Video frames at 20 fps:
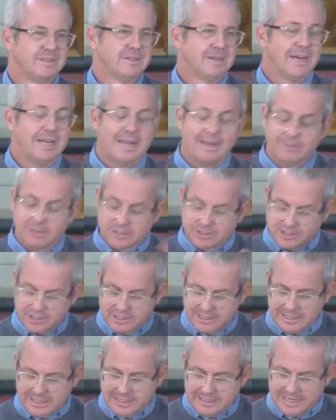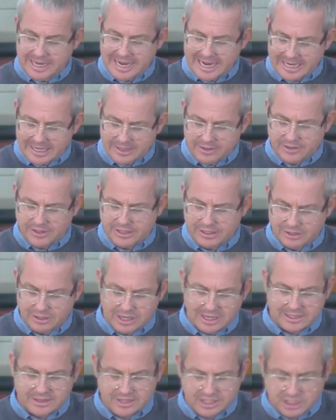I haven't seen anything
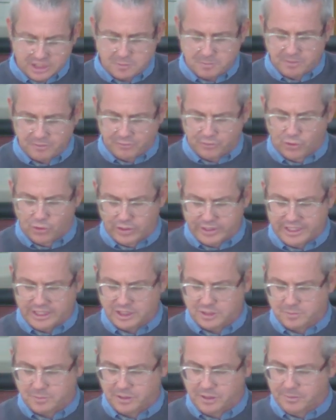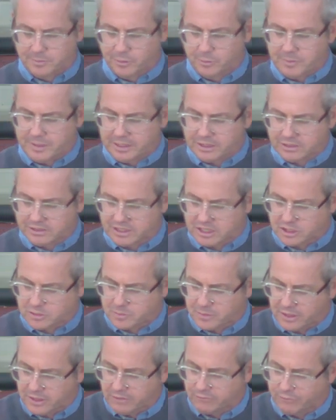like this before his people because there's
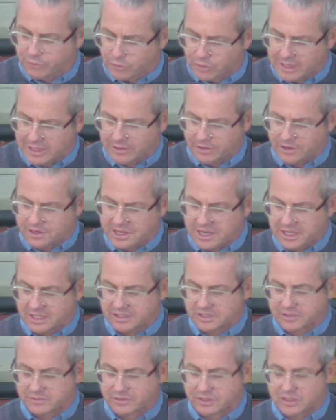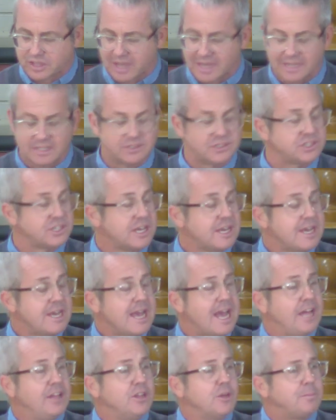been 400 years of silence
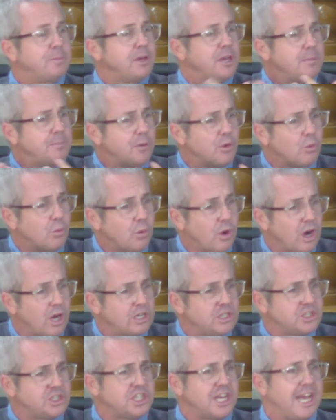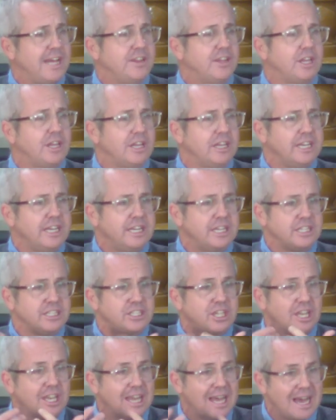and the people watch and the
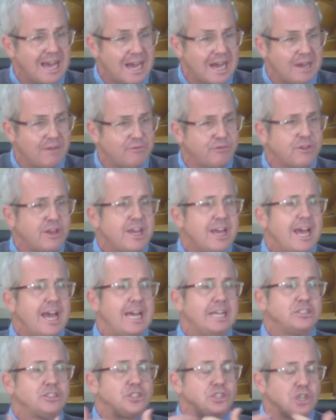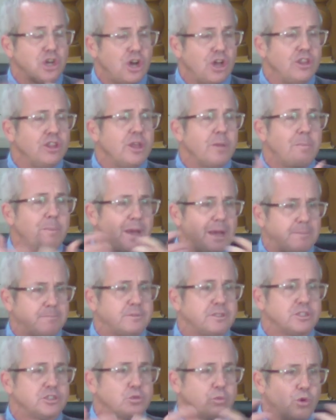leaders laugh as John the
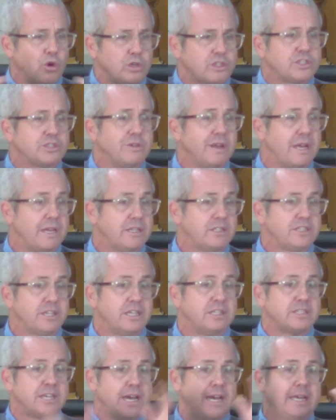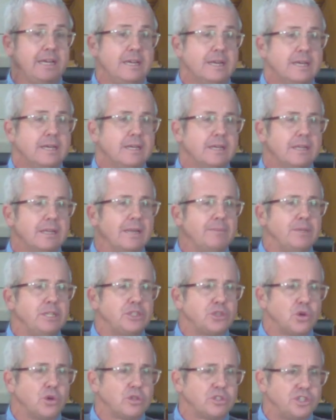Baptist walks around and says, Hey, let me
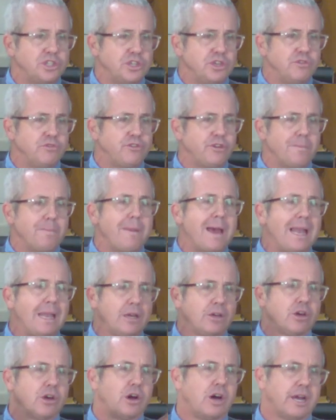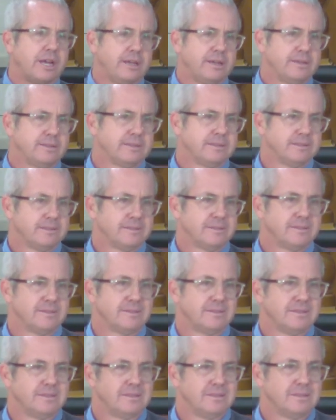talk to you from Malachi
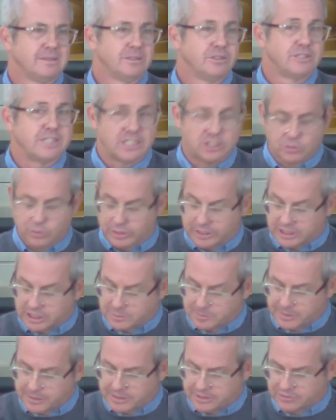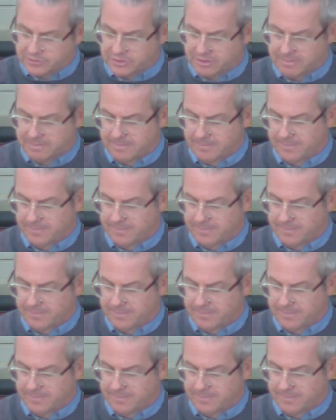because that's what he speaks from.